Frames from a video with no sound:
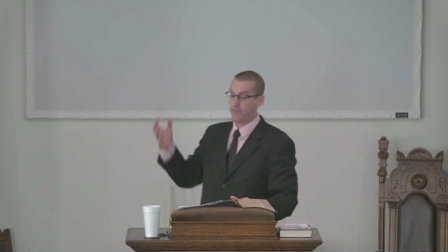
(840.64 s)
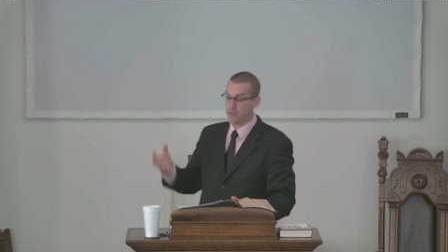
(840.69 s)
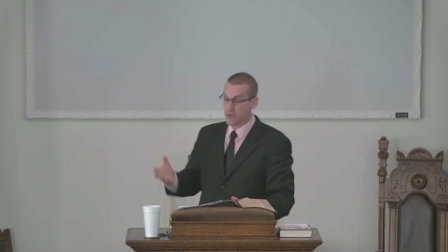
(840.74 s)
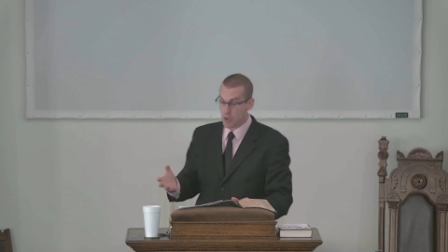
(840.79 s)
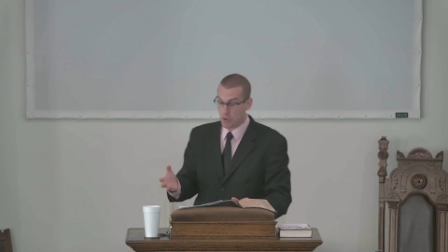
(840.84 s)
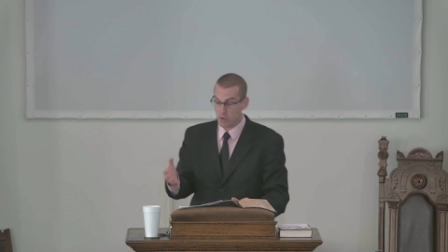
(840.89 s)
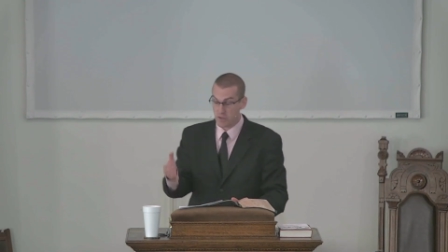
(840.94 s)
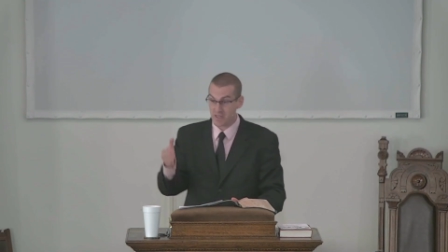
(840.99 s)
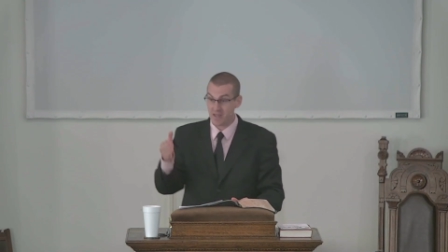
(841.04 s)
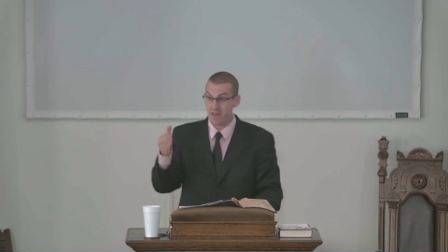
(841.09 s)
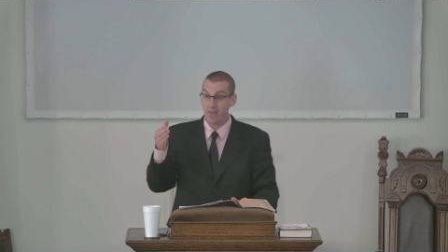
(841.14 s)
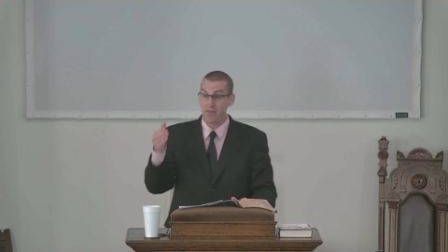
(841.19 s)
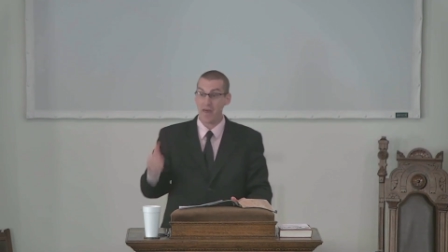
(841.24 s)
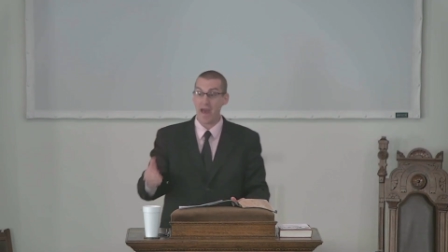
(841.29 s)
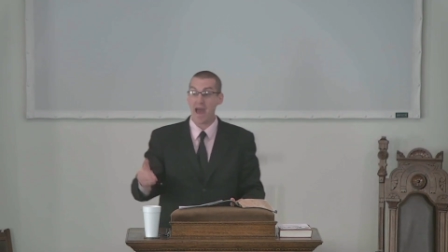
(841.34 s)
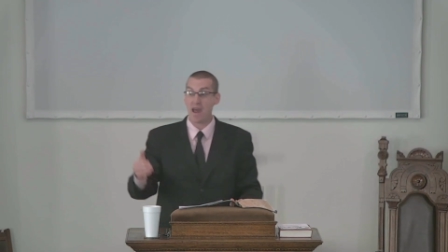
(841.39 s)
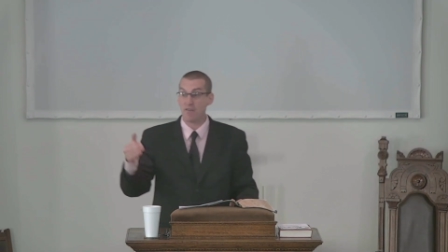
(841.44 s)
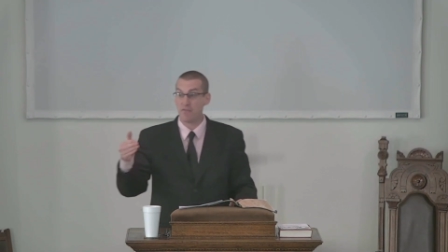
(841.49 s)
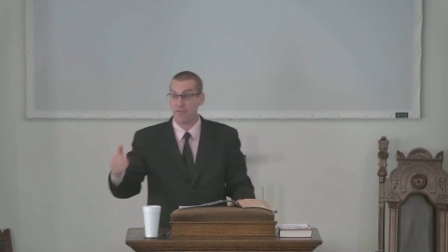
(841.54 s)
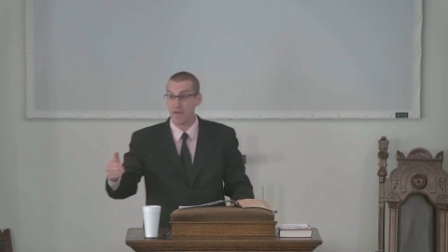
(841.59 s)
refutes
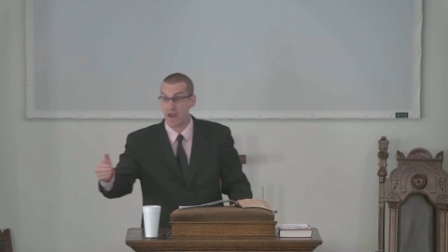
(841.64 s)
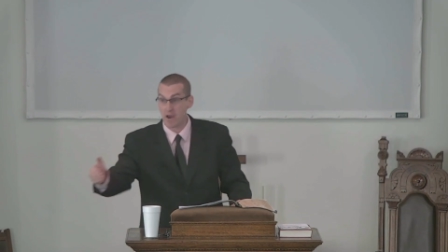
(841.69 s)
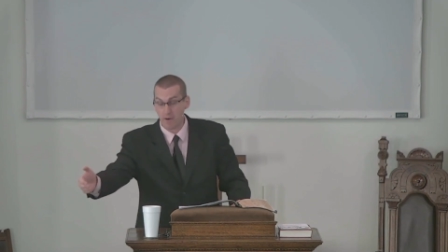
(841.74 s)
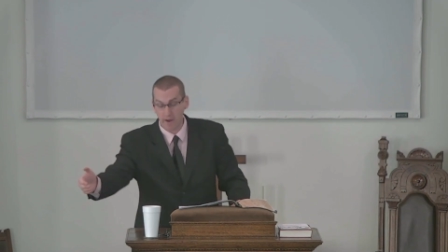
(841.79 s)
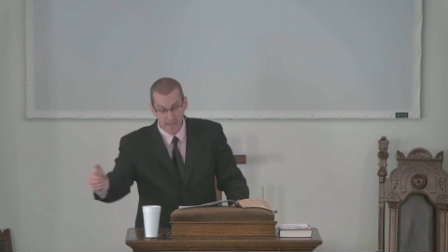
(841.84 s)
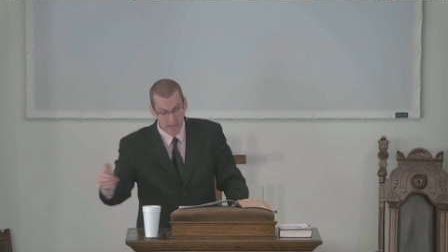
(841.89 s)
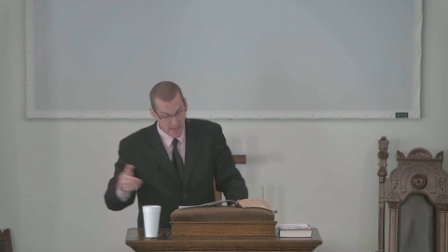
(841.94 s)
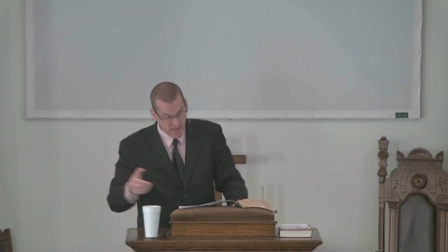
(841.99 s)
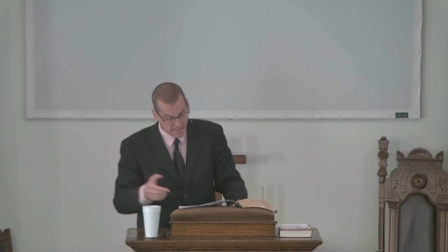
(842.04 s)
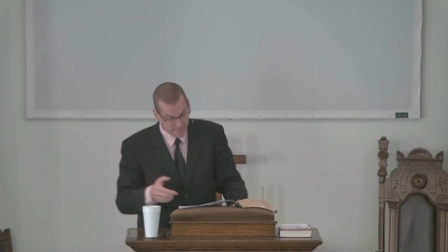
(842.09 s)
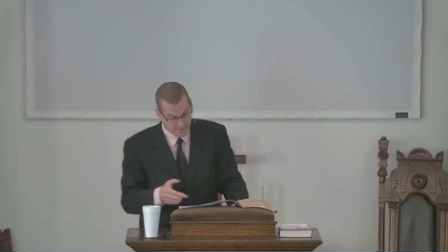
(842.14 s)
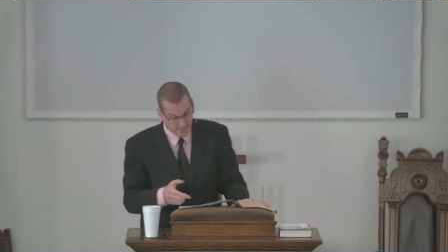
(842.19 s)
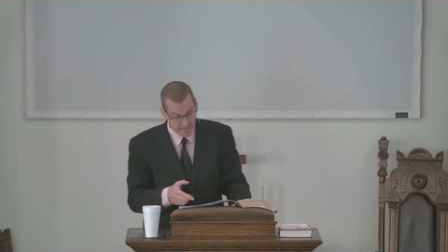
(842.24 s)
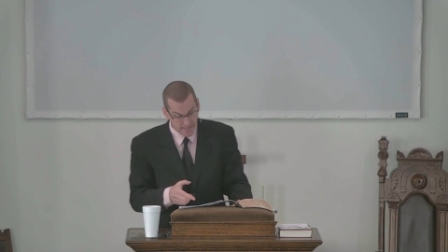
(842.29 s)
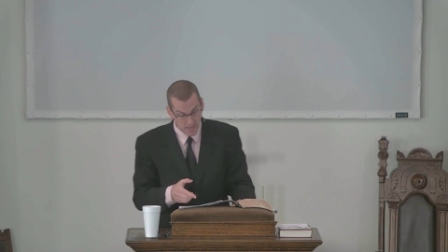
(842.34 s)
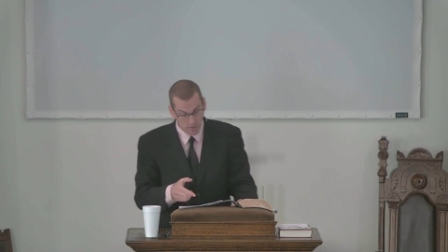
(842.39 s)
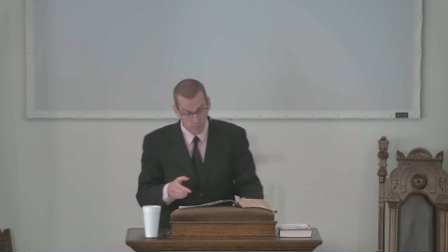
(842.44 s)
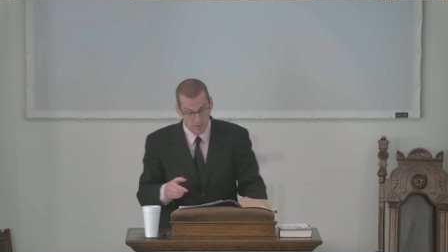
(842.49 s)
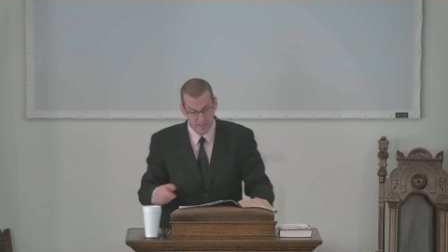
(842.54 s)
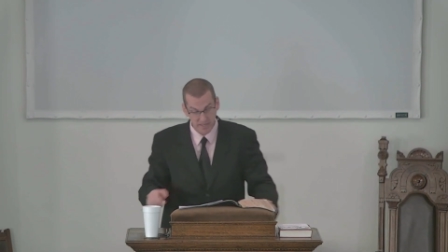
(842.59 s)
that very
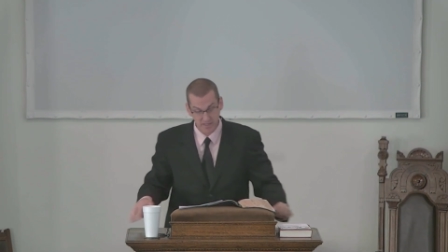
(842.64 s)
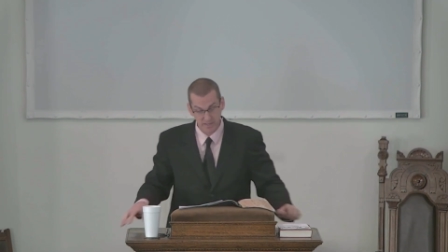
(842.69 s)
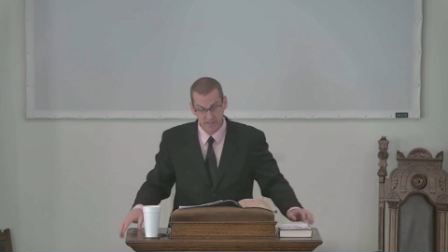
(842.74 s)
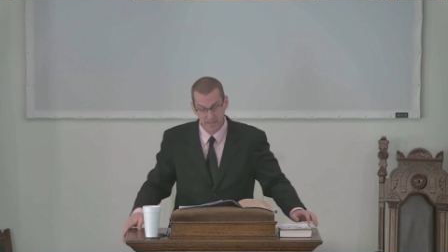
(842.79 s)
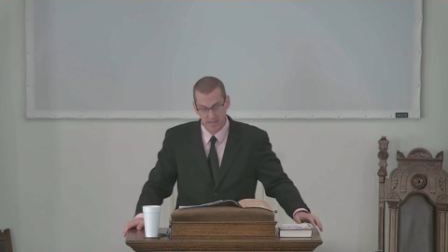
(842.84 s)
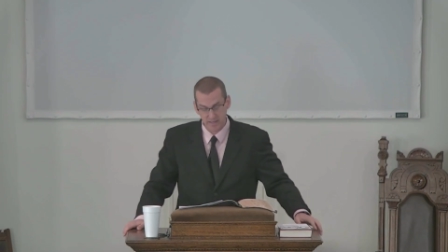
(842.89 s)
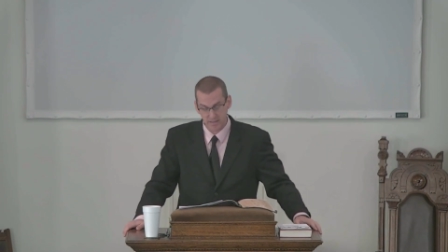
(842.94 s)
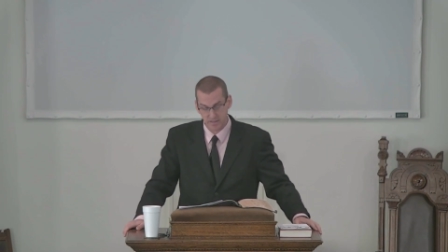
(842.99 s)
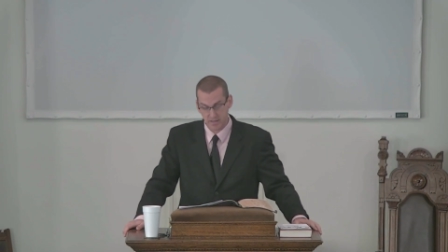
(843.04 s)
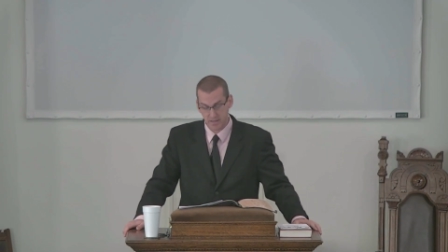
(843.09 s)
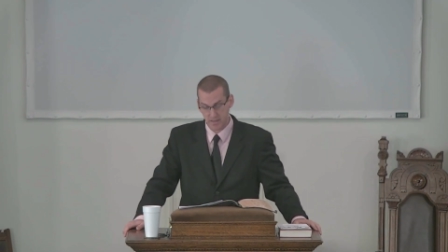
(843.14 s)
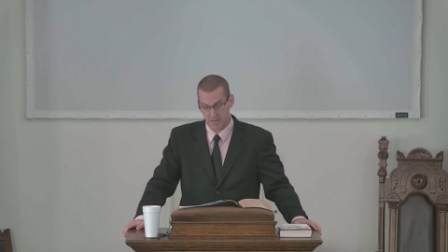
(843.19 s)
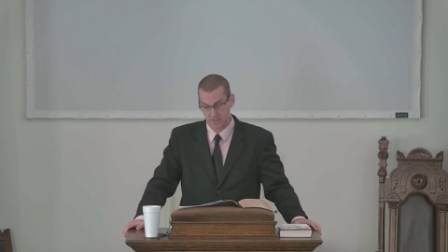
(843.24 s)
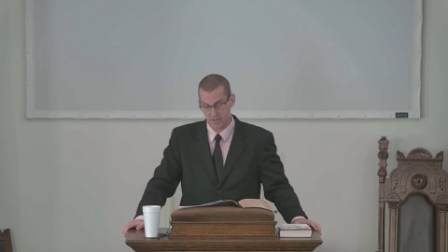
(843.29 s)
idea when he says